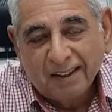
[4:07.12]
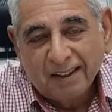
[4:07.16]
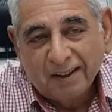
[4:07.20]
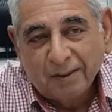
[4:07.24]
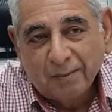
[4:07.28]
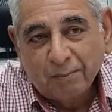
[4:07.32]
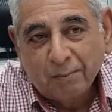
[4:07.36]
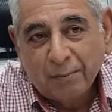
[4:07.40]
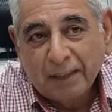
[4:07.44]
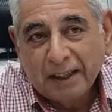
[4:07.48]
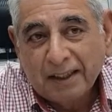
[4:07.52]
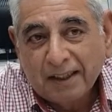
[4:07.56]

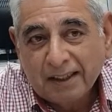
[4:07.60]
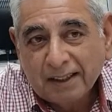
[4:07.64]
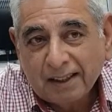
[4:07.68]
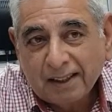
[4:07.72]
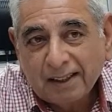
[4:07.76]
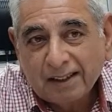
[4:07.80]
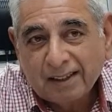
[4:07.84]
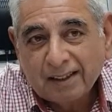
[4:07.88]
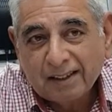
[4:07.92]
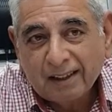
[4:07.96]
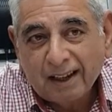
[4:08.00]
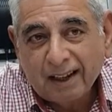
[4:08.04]
medical
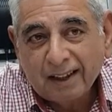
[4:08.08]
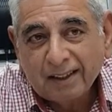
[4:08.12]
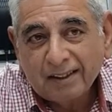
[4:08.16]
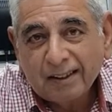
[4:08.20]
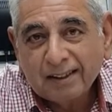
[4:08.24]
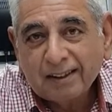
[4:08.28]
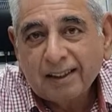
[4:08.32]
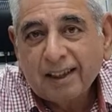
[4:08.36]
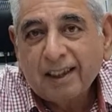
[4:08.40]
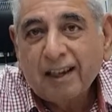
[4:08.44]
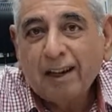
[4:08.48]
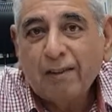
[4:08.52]

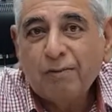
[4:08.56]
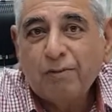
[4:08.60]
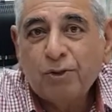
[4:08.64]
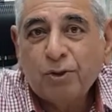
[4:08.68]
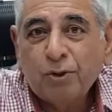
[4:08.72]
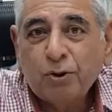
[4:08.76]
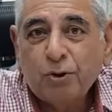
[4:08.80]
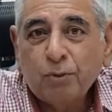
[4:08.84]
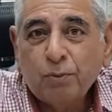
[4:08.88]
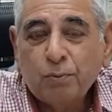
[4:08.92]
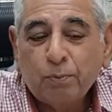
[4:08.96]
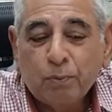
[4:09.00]
science loves
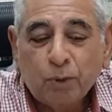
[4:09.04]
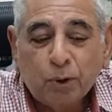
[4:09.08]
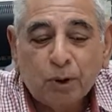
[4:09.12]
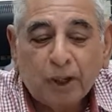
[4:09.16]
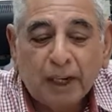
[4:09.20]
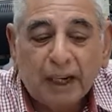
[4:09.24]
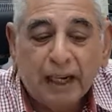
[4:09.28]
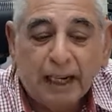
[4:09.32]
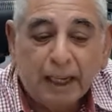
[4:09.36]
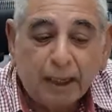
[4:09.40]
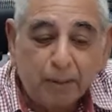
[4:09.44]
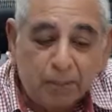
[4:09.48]
to put
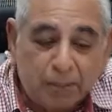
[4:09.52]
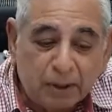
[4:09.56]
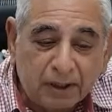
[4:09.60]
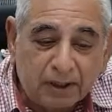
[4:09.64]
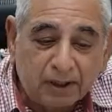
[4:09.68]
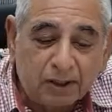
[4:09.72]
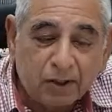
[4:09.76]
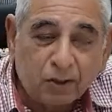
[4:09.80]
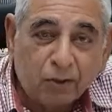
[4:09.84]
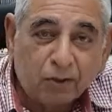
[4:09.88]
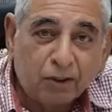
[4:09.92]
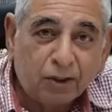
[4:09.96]

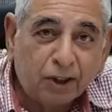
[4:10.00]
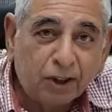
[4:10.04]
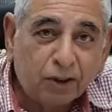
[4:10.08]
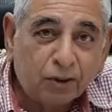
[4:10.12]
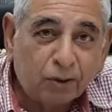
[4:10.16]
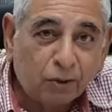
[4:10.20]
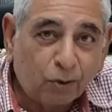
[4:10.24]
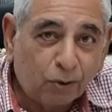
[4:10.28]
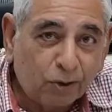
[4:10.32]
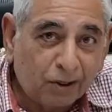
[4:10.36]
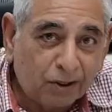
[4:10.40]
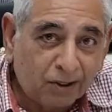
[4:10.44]
labels on
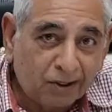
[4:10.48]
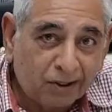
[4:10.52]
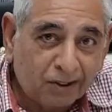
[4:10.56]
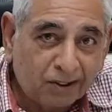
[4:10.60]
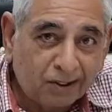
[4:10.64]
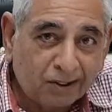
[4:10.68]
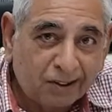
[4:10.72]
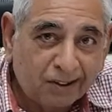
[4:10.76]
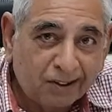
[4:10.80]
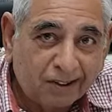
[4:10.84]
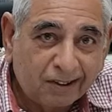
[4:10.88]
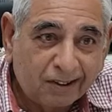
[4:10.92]

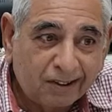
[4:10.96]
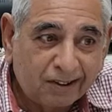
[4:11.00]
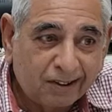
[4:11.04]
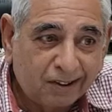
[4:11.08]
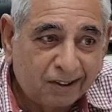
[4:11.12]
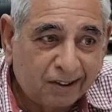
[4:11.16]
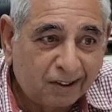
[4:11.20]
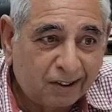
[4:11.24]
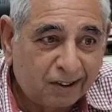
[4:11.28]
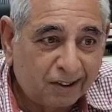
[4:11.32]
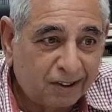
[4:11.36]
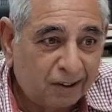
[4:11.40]
disorders.
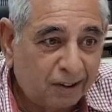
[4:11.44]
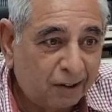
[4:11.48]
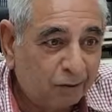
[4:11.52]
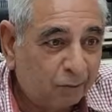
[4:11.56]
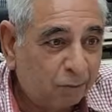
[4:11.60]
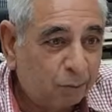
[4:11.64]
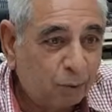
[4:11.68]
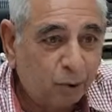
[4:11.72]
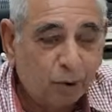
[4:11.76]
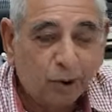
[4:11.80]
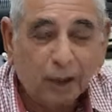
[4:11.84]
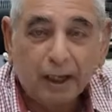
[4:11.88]
They
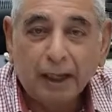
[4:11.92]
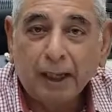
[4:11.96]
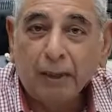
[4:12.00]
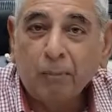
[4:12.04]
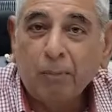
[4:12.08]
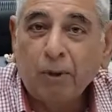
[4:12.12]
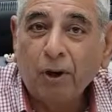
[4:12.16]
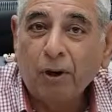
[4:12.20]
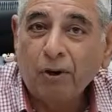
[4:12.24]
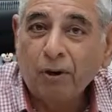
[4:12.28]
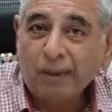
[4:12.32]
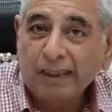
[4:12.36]
put a
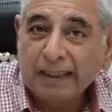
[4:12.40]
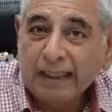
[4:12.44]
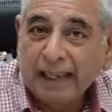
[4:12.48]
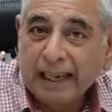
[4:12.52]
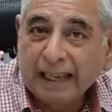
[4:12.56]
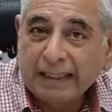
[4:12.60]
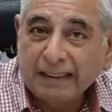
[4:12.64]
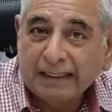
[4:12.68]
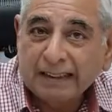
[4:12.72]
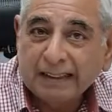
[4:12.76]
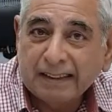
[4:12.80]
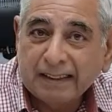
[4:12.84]
label on
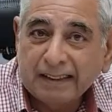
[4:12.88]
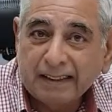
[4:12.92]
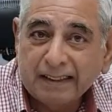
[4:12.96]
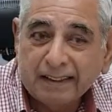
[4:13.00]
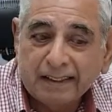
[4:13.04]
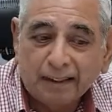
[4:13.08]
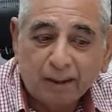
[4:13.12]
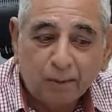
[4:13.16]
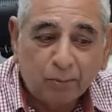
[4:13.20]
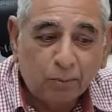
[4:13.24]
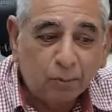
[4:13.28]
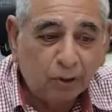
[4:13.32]
cancer,
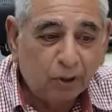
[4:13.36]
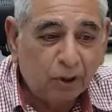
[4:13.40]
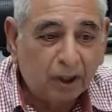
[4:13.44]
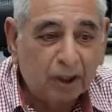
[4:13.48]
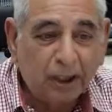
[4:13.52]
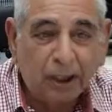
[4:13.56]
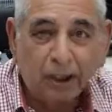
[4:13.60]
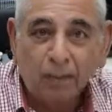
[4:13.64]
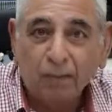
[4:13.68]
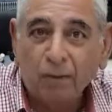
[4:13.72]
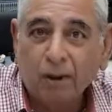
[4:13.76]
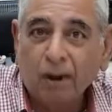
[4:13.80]
they put a
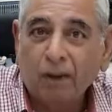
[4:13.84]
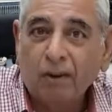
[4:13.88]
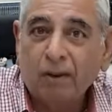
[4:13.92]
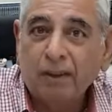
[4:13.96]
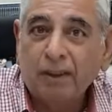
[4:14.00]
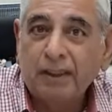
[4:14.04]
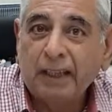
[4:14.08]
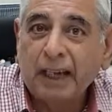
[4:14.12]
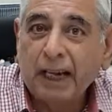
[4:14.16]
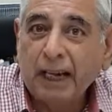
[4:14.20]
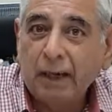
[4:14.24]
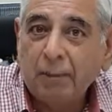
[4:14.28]
label on
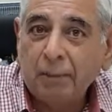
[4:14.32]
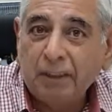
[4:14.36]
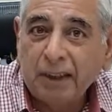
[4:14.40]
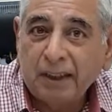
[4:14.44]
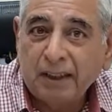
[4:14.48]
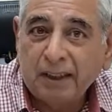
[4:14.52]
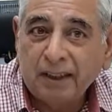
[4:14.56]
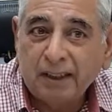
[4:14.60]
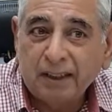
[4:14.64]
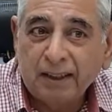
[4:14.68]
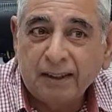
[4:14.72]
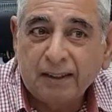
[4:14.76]

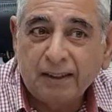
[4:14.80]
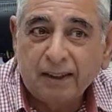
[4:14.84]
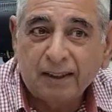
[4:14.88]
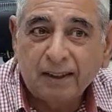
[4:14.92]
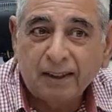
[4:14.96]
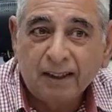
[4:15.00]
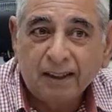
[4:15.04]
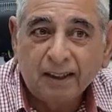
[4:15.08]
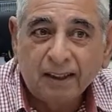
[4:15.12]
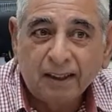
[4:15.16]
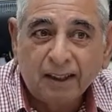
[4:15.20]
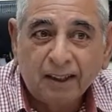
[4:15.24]
diabetes,
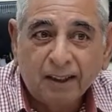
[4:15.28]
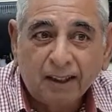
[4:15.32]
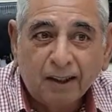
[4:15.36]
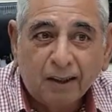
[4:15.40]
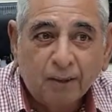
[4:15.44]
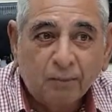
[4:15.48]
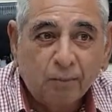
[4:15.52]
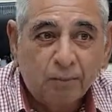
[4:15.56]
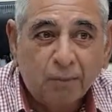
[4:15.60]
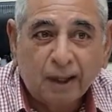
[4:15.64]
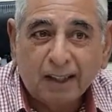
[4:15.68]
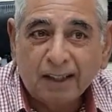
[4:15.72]

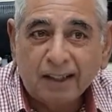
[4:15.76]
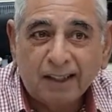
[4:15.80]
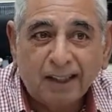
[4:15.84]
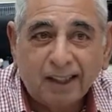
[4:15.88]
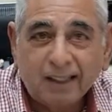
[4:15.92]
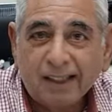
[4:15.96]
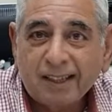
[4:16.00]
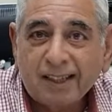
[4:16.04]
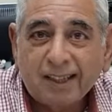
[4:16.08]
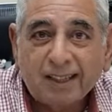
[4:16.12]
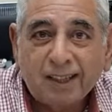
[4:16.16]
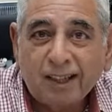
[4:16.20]
but
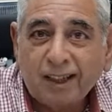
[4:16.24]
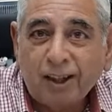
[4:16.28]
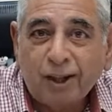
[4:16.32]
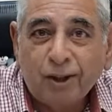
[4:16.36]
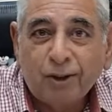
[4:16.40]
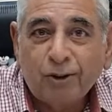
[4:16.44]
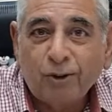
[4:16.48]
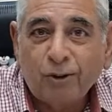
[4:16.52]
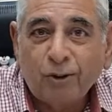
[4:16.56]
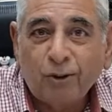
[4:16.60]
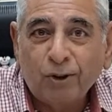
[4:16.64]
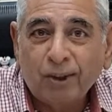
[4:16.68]
they still
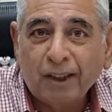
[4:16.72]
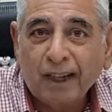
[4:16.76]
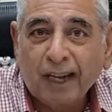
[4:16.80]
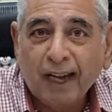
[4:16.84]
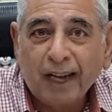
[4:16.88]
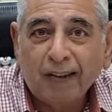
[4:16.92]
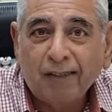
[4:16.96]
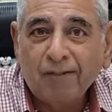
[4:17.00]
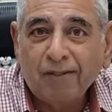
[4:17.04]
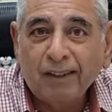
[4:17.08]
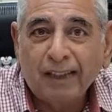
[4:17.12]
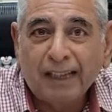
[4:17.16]
don't
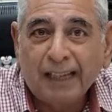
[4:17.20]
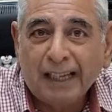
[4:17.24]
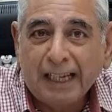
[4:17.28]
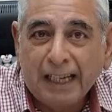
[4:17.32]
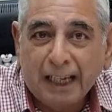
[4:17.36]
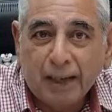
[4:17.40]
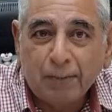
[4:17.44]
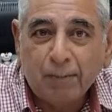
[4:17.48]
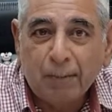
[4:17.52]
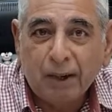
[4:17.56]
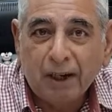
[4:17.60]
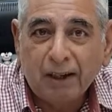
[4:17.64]
have a
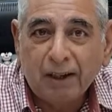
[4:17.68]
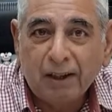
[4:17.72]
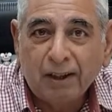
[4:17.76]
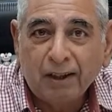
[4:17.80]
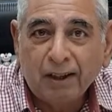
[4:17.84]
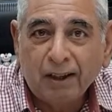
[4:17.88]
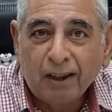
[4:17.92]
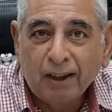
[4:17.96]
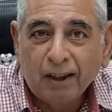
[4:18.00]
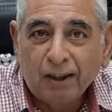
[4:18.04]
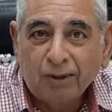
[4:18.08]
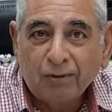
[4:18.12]
label
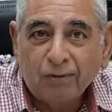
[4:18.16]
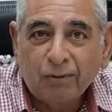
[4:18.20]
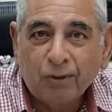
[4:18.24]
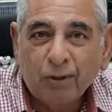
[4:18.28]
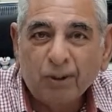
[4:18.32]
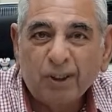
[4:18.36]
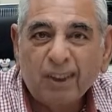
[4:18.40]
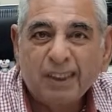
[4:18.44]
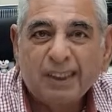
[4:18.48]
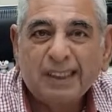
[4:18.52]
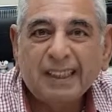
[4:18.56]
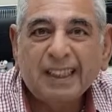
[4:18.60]
for
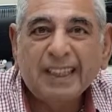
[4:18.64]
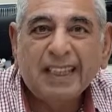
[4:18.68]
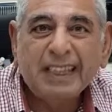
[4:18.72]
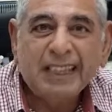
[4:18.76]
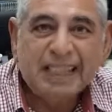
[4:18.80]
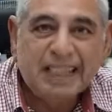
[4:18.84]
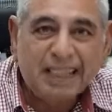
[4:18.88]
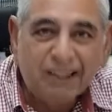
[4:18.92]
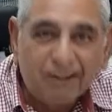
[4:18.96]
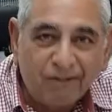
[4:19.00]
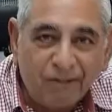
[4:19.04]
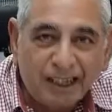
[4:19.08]
this
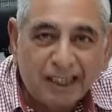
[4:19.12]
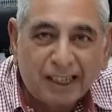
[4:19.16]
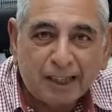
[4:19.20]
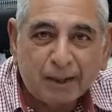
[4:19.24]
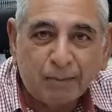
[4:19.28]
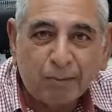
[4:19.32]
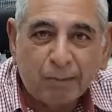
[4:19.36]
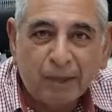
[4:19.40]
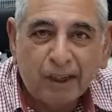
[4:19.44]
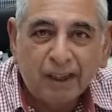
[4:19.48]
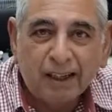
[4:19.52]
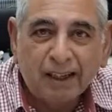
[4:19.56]

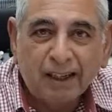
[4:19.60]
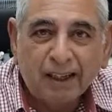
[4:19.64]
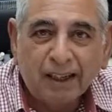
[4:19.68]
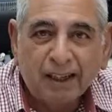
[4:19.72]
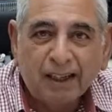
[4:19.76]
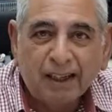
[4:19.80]
invisible